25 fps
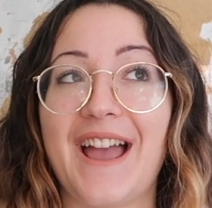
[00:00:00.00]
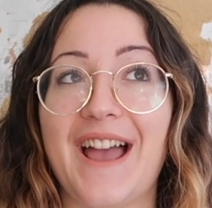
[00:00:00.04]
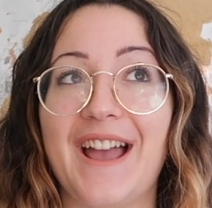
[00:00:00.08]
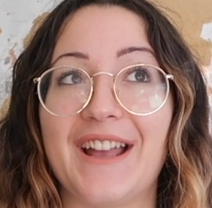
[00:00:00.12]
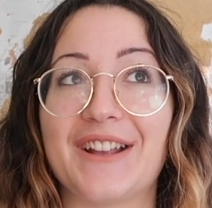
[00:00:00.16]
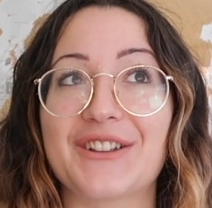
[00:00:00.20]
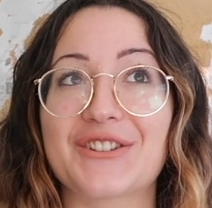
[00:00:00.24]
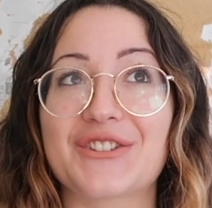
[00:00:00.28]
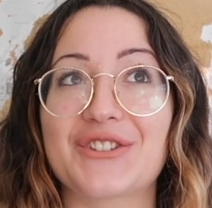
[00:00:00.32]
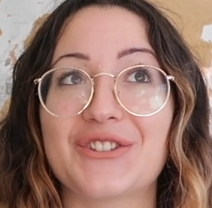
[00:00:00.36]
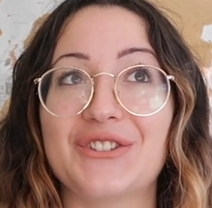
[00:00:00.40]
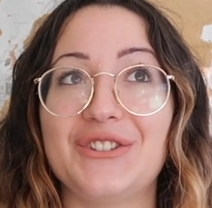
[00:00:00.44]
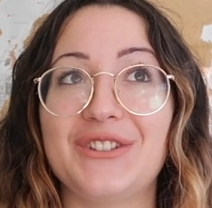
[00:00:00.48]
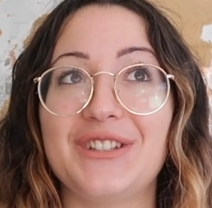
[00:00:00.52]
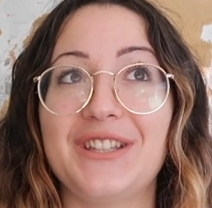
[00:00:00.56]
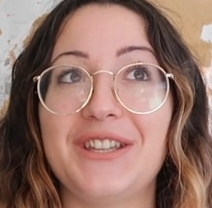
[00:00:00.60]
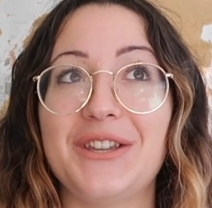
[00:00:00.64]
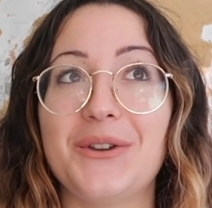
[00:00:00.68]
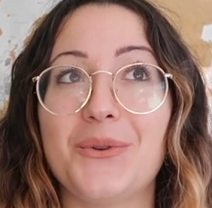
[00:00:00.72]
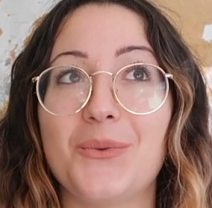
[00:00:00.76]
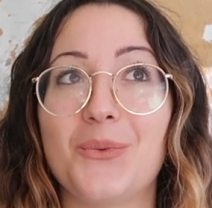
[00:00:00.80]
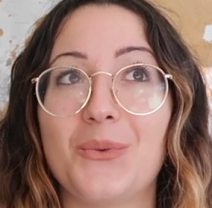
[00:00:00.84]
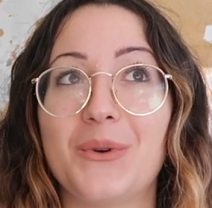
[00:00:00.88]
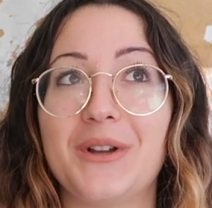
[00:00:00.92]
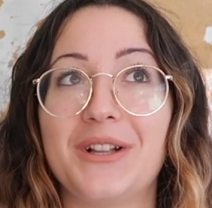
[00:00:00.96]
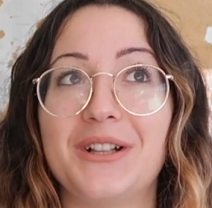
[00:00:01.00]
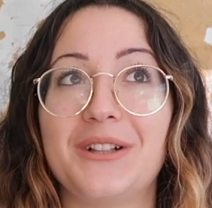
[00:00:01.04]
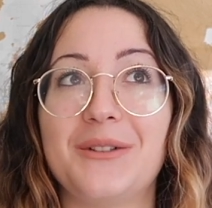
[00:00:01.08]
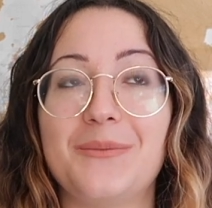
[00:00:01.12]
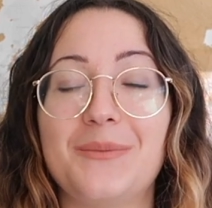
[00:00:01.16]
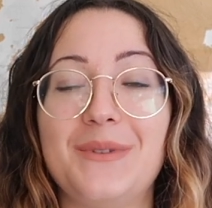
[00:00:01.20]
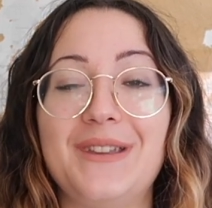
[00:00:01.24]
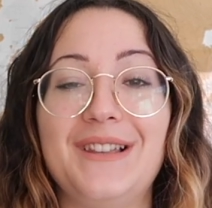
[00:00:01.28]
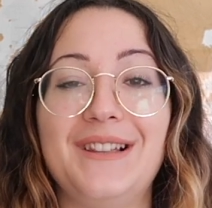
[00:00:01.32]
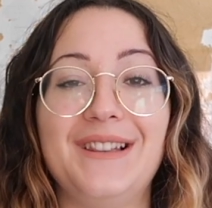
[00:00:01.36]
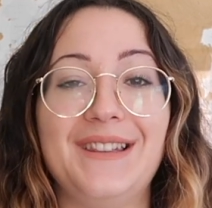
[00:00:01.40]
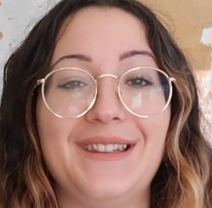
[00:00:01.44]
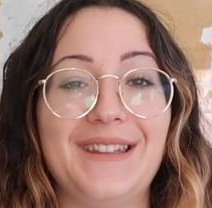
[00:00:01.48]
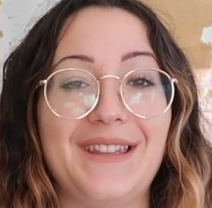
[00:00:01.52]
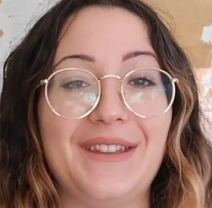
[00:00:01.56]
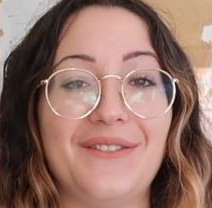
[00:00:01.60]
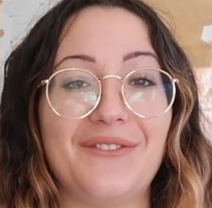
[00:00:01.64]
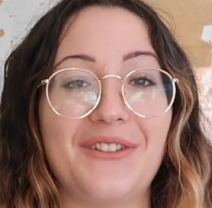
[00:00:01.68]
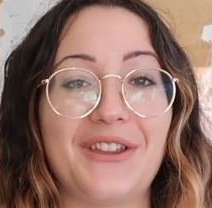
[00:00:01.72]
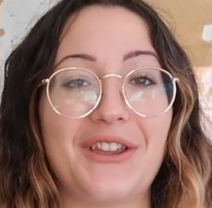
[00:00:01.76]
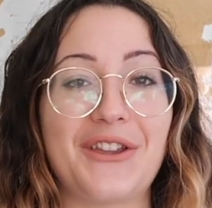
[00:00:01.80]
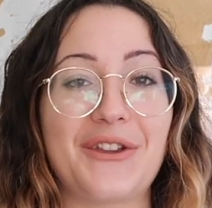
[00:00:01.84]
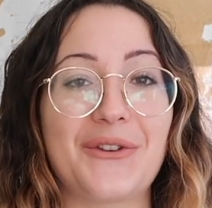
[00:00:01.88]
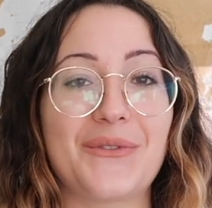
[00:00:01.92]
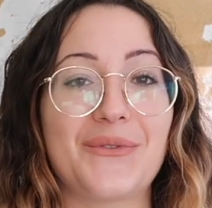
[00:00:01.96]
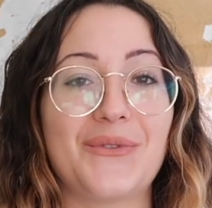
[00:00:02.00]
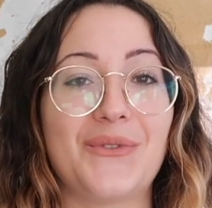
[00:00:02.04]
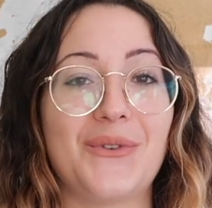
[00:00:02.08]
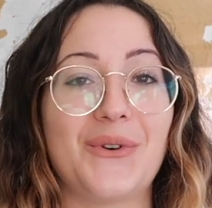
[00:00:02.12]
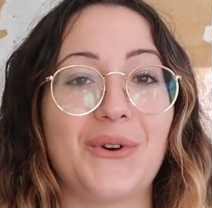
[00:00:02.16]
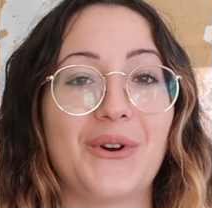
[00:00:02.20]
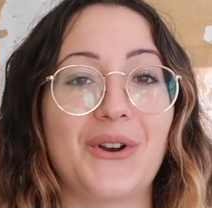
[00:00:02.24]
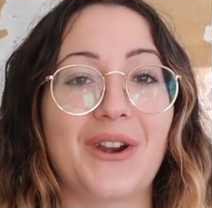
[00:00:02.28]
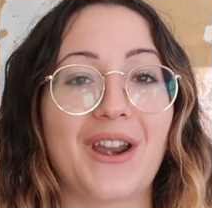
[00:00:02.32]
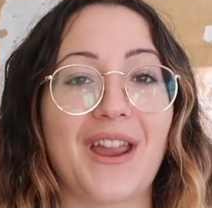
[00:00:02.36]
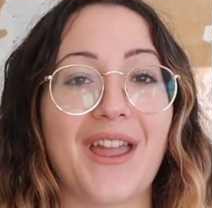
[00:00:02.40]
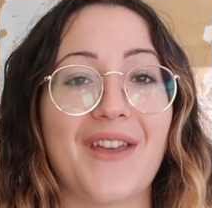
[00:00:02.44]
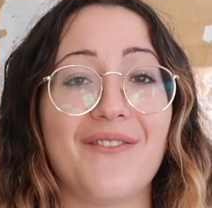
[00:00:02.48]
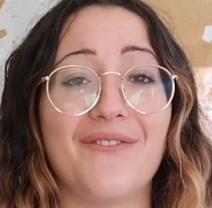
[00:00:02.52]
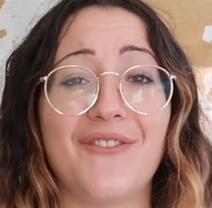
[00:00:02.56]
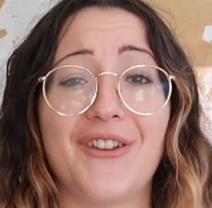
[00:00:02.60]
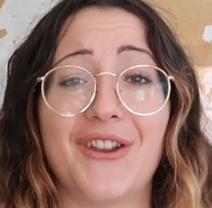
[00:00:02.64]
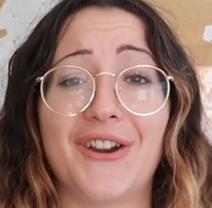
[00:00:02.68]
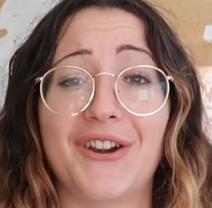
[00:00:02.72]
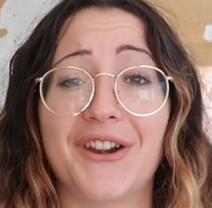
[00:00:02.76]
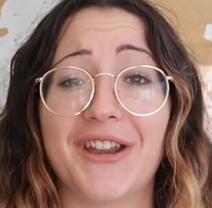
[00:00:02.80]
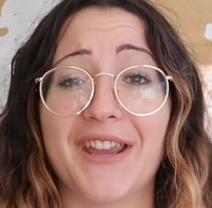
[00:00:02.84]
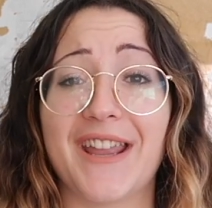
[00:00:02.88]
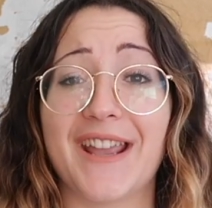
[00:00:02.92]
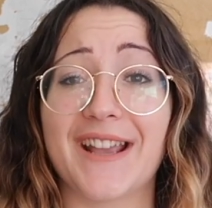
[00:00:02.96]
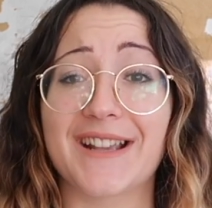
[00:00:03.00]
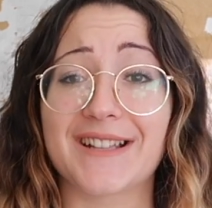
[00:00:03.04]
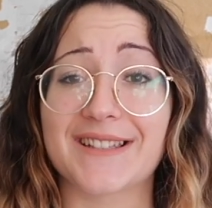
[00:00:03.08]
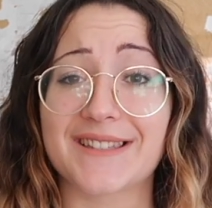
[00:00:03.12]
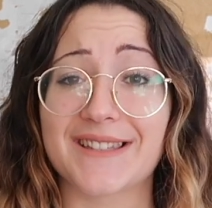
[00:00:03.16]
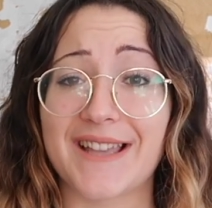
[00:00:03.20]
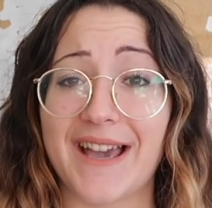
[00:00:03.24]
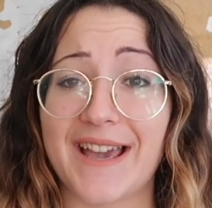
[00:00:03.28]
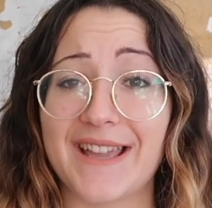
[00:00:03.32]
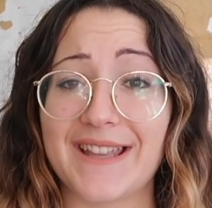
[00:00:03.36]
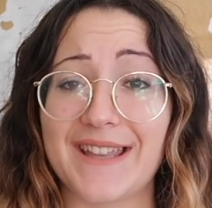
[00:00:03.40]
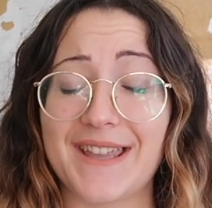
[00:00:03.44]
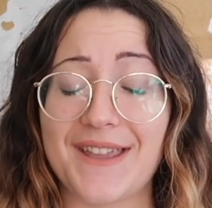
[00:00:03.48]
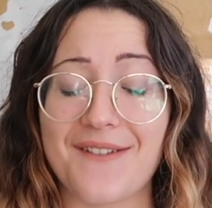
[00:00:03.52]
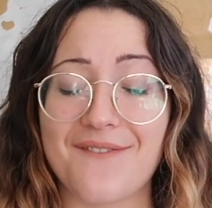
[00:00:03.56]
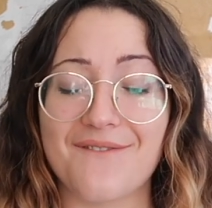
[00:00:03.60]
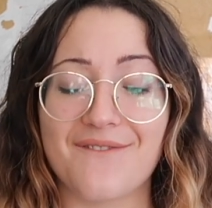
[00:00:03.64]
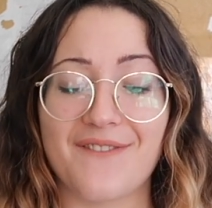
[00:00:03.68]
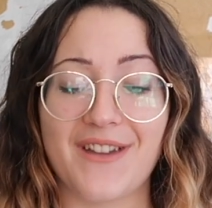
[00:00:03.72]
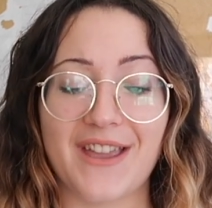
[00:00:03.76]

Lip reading: actually will be leaving for a very exciting